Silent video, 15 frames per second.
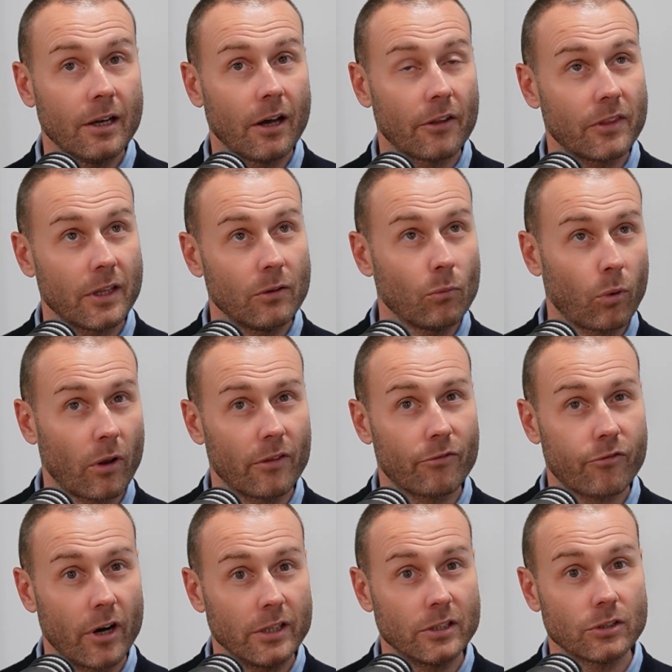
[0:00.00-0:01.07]
I think one of the
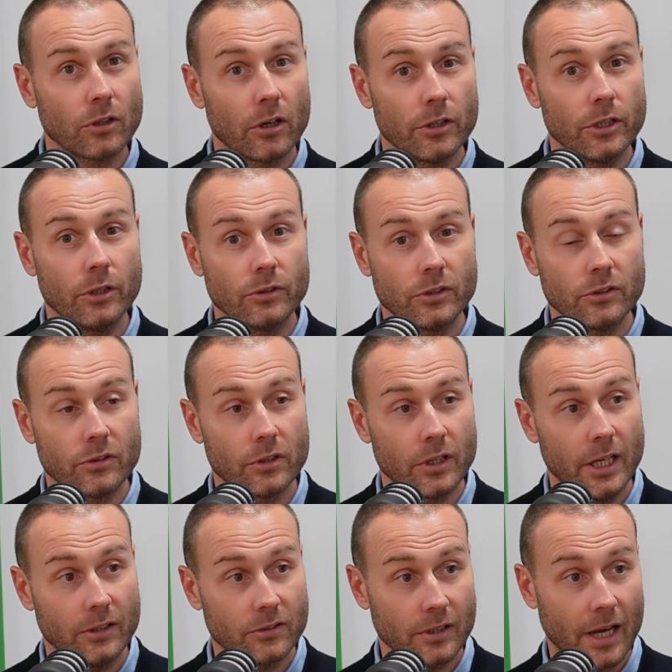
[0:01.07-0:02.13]
phrases I use is that
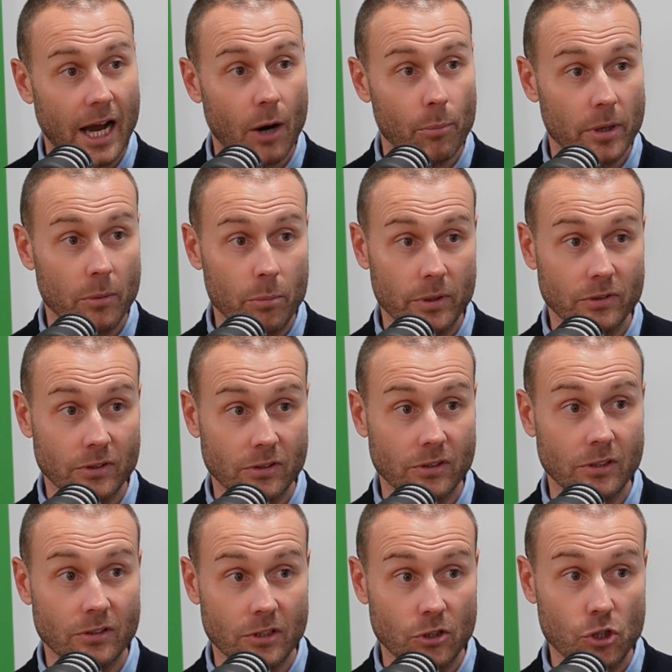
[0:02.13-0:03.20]
it's helping
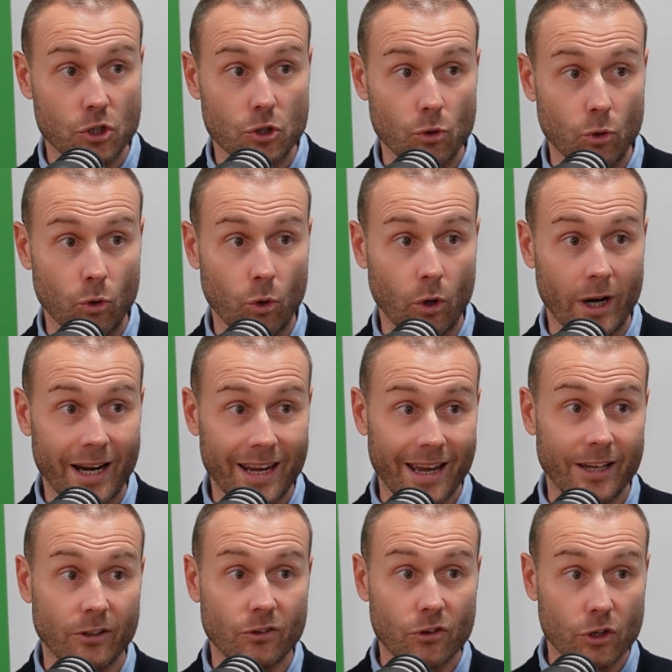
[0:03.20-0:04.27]
businesses insure
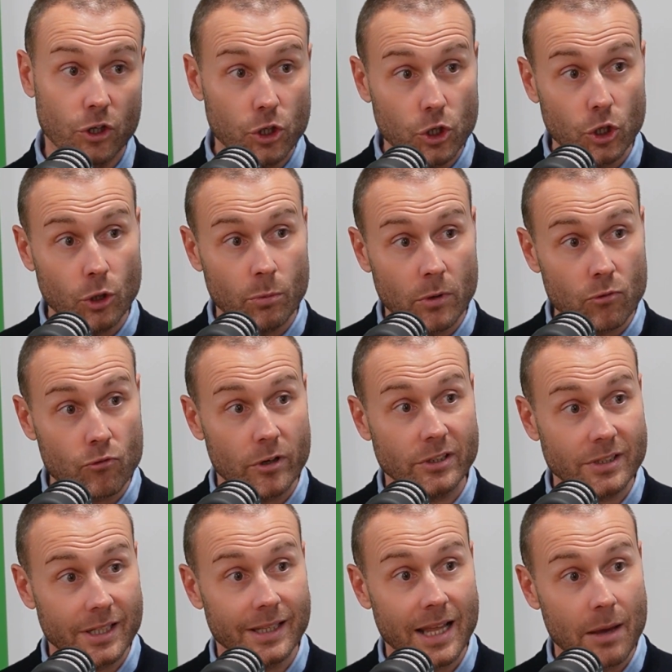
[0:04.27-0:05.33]
against the human
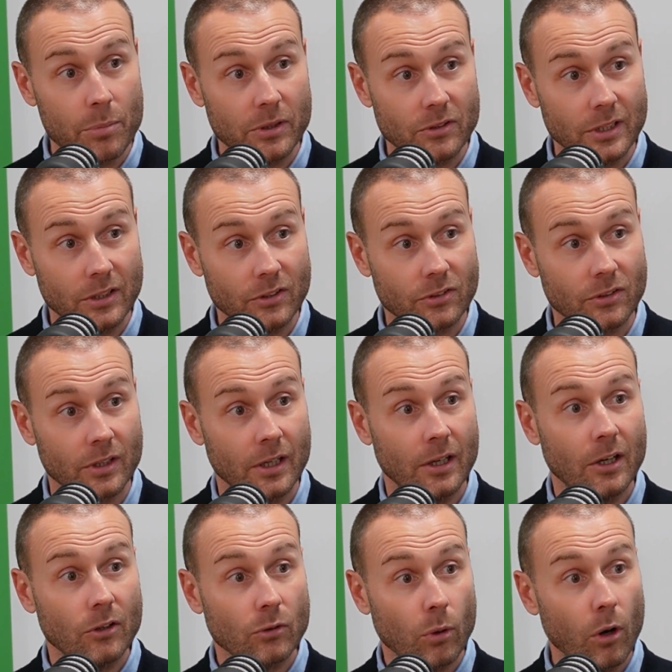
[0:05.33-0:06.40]
risk in their business. Yeah.
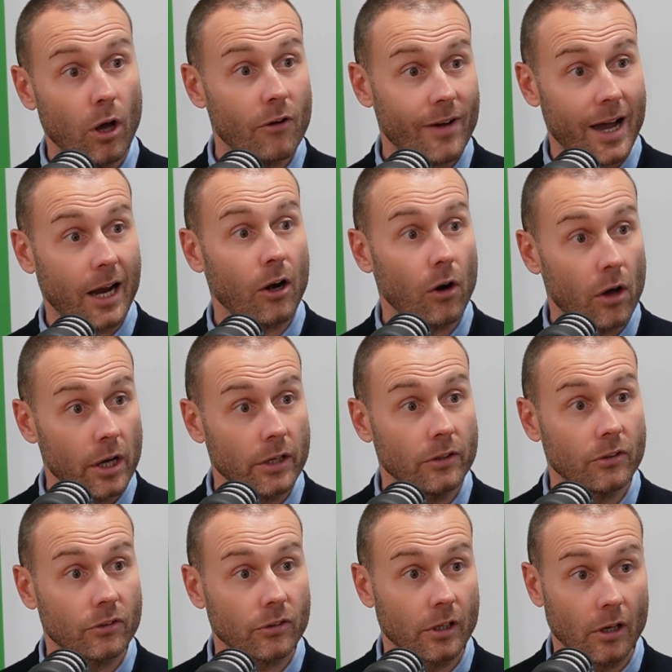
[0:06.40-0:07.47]
So a lot of our
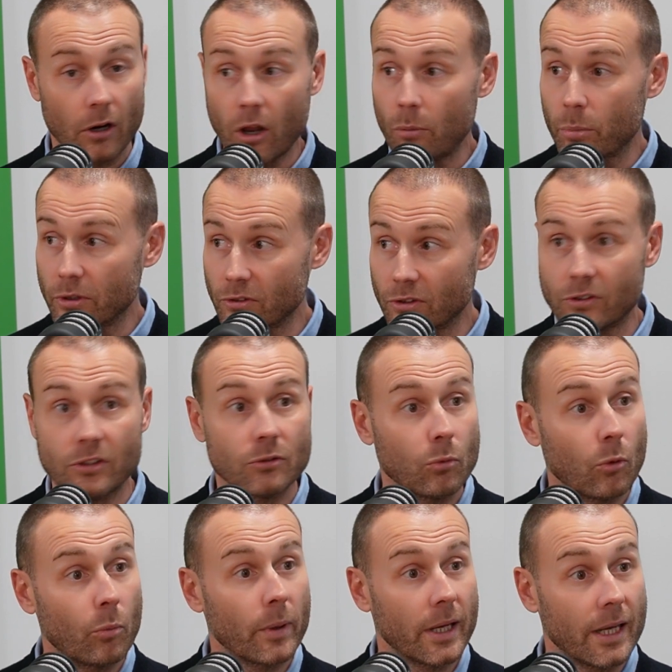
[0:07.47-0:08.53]
clients and a lot of businesses
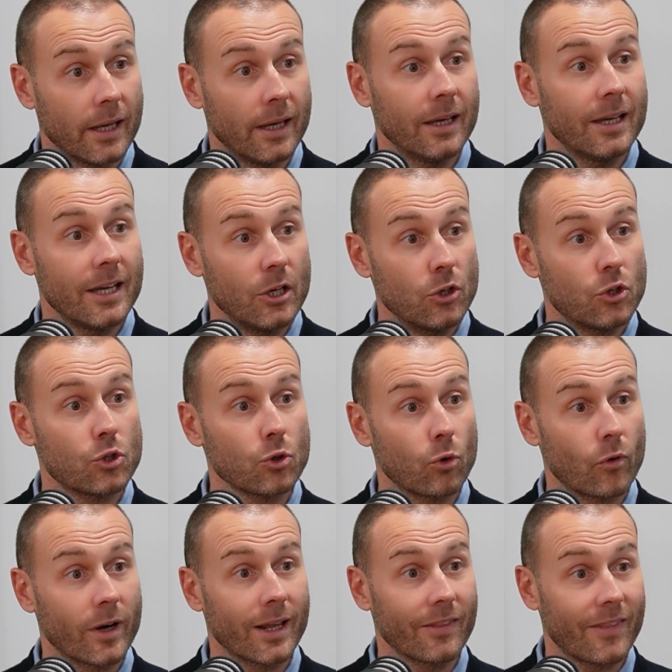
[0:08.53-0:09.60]
will be
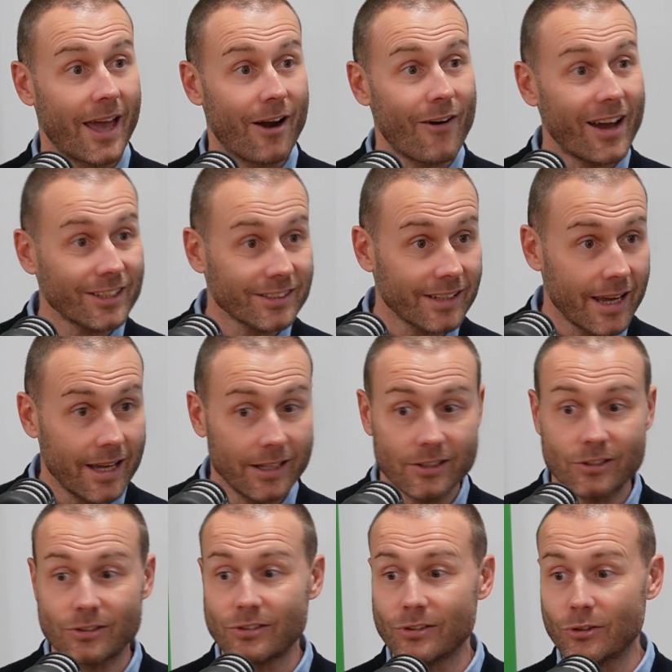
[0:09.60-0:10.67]
insuring their
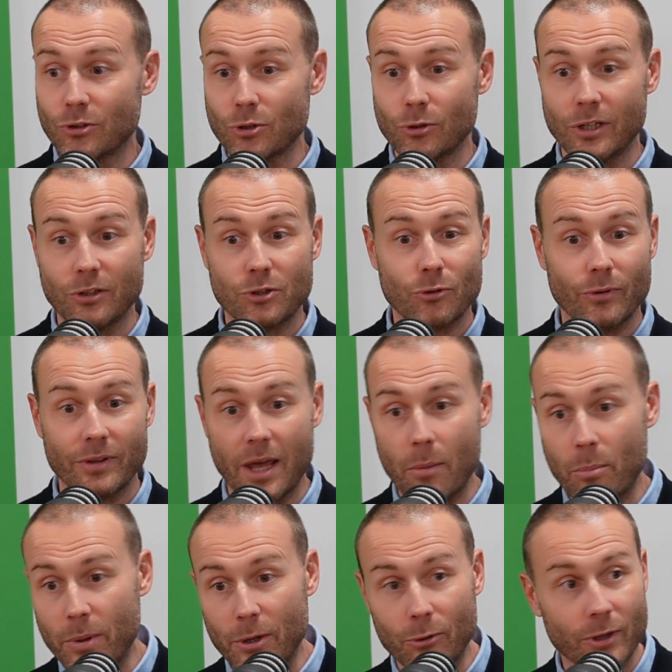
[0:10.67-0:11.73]
assets, insuring their
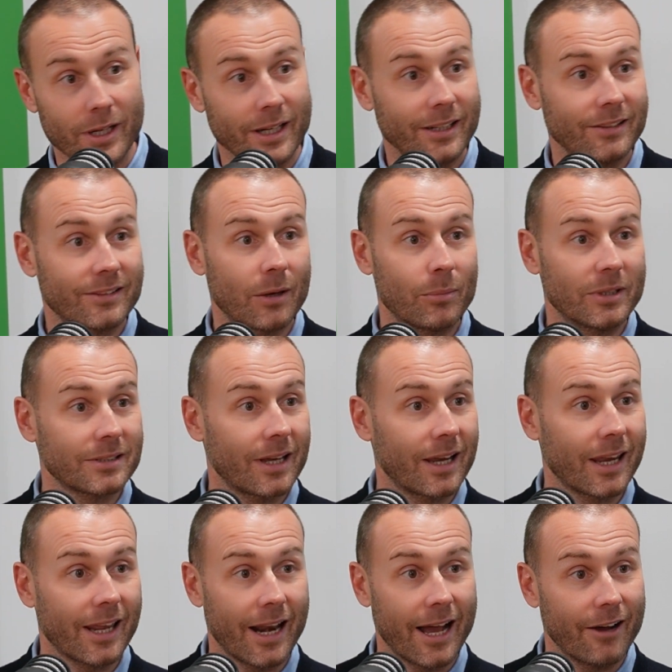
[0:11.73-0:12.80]
buildings. They'll be
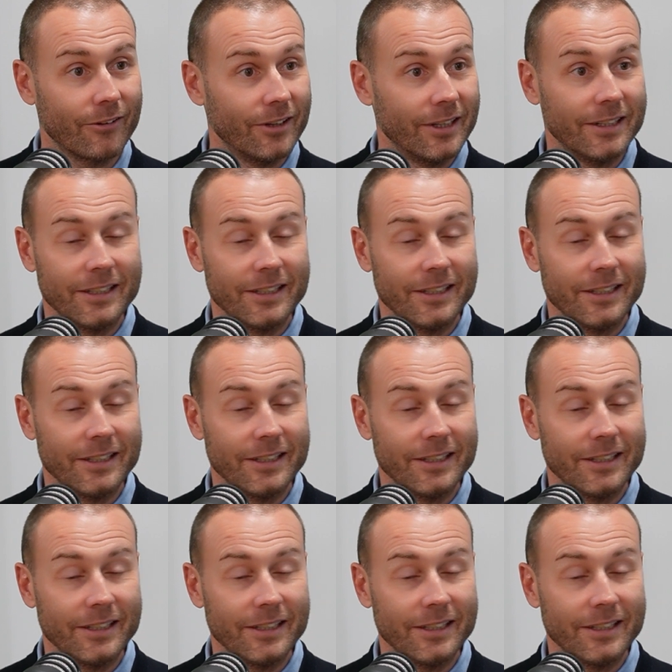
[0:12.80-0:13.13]
taking out